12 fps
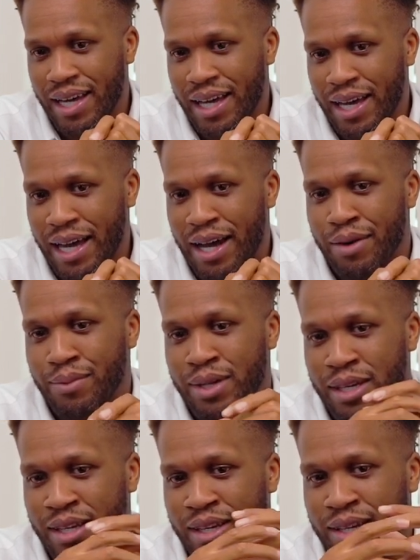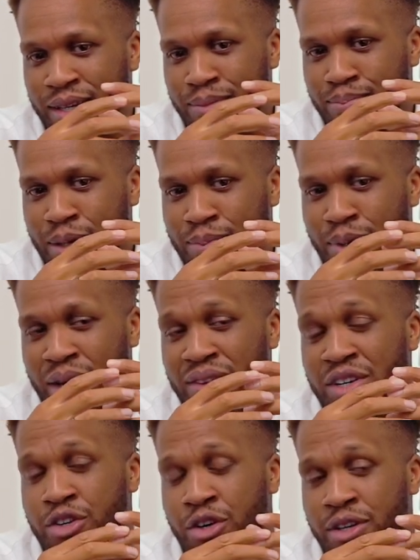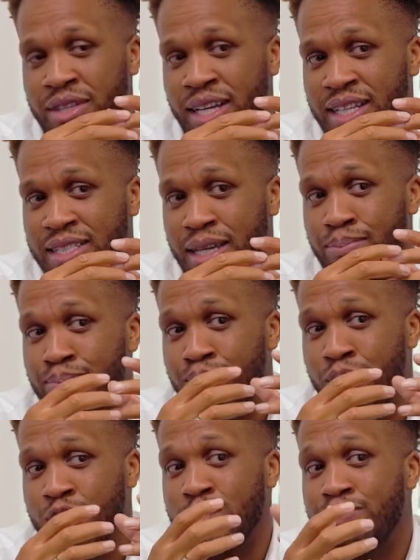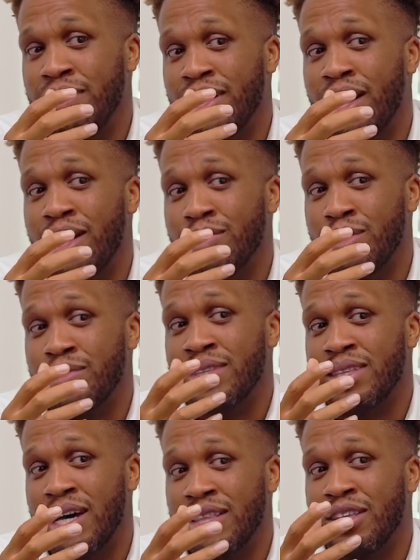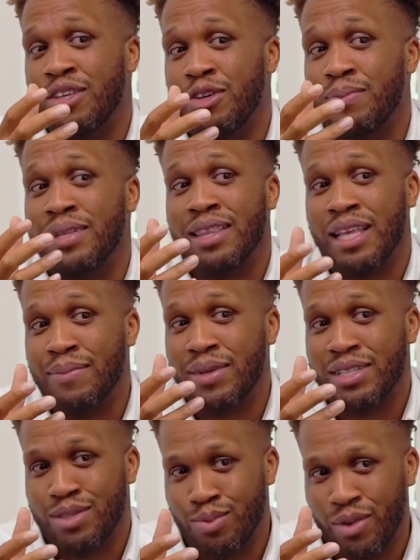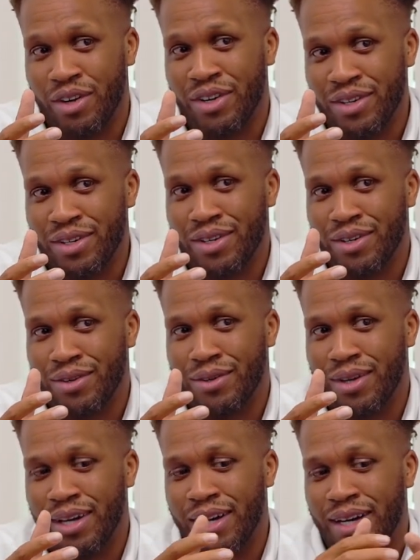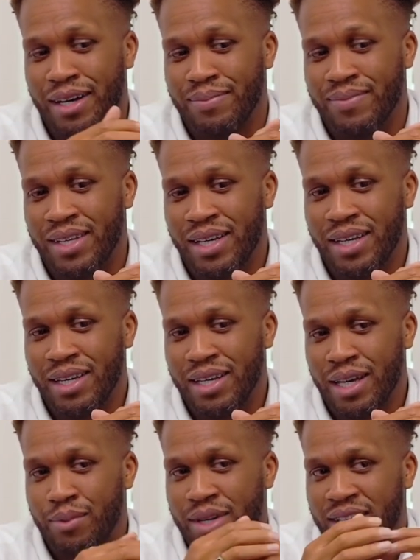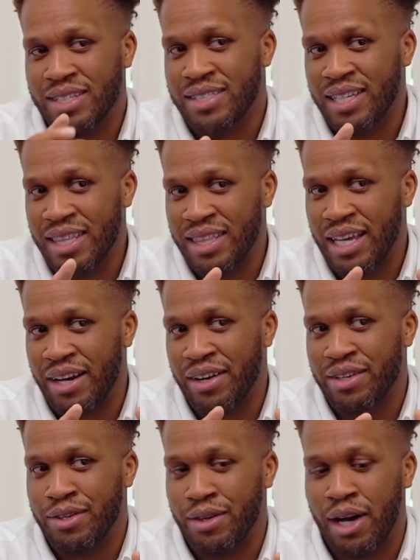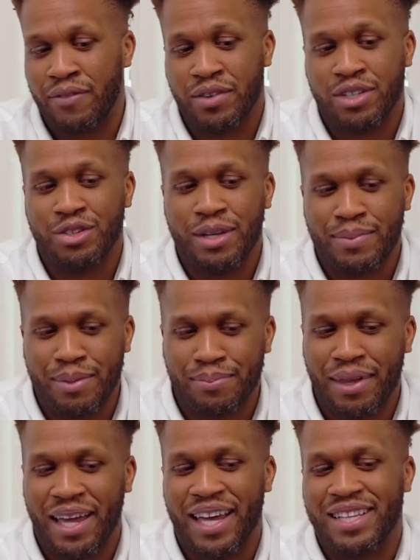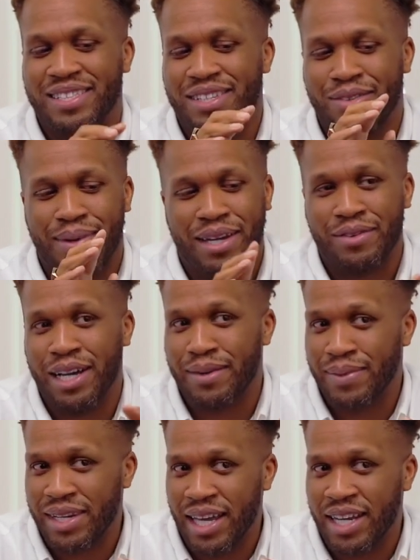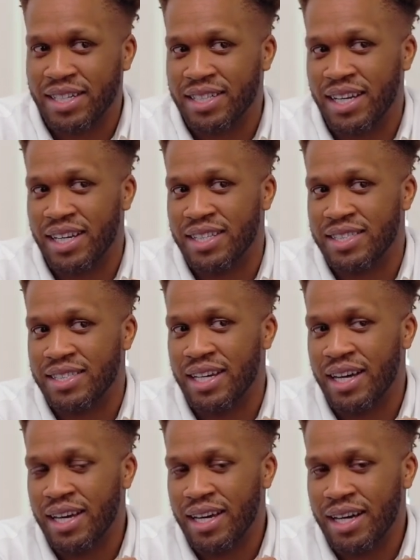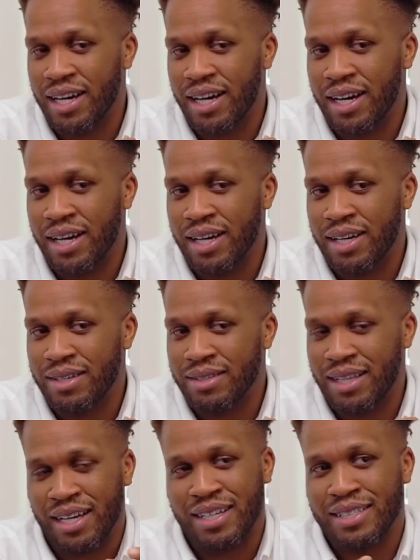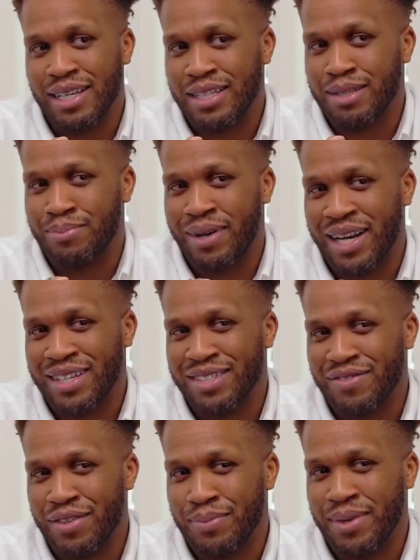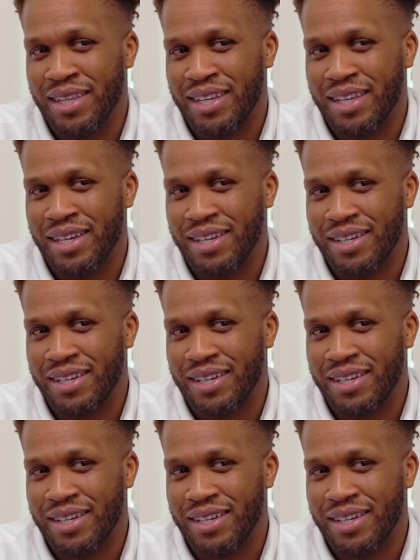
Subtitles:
how people have endured things that push beyond what we thought the human limits were. And when you sit there and you offer treatment plans and you make recommendations, like I said, it's a practice of humility.